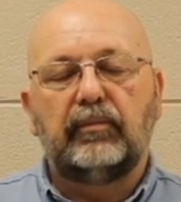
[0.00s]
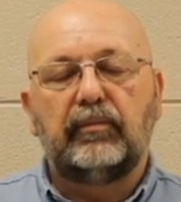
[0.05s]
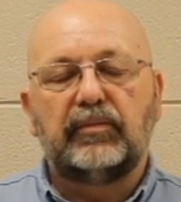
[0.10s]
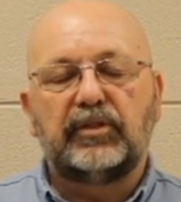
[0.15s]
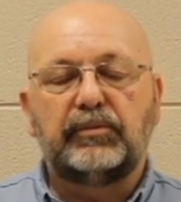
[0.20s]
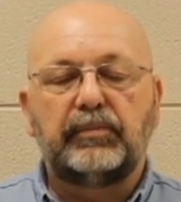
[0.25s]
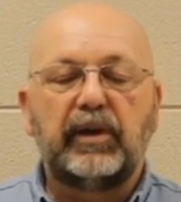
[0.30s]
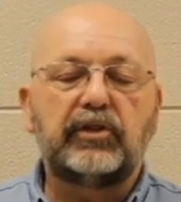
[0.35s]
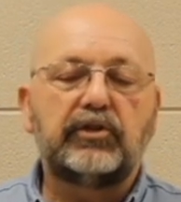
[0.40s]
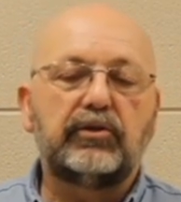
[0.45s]

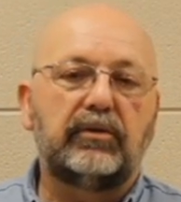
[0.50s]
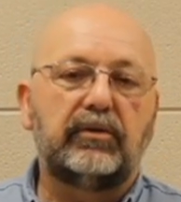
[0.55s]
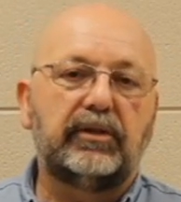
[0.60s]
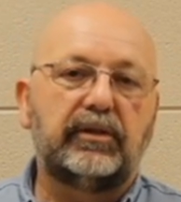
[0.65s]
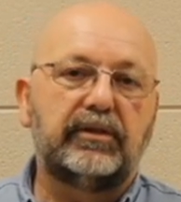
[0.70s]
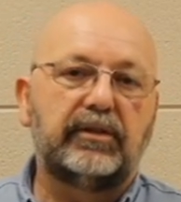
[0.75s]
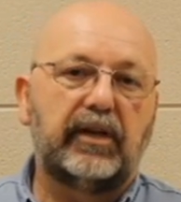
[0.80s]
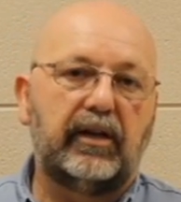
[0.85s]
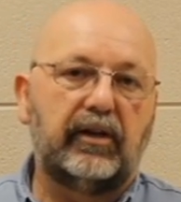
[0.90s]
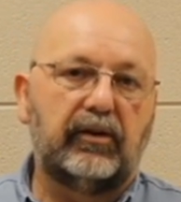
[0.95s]
special
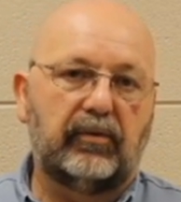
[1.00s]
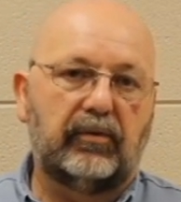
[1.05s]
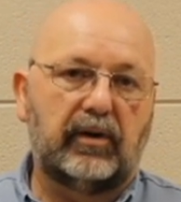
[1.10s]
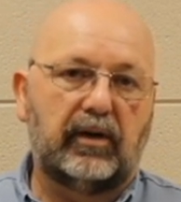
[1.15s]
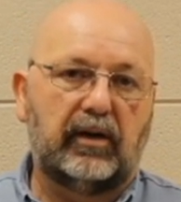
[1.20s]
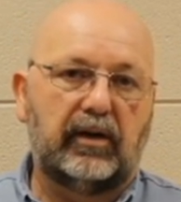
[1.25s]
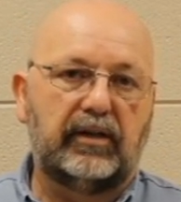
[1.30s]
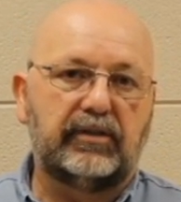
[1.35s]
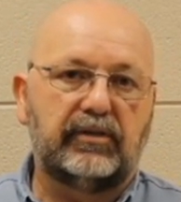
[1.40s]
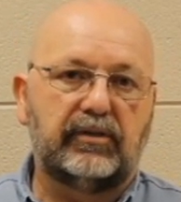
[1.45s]

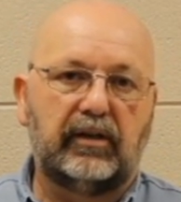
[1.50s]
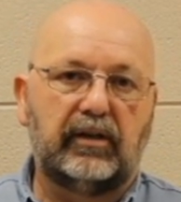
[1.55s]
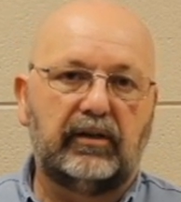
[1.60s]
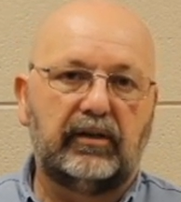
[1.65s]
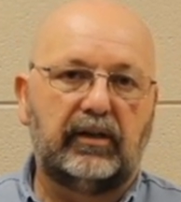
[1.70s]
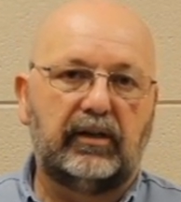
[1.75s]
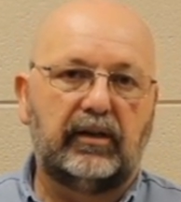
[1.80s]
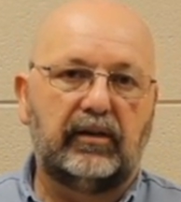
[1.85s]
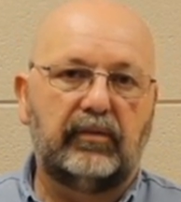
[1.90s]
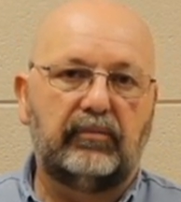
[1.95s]
containerized. They
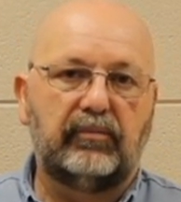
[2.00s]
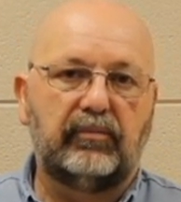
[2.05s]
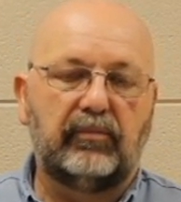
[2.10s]
needed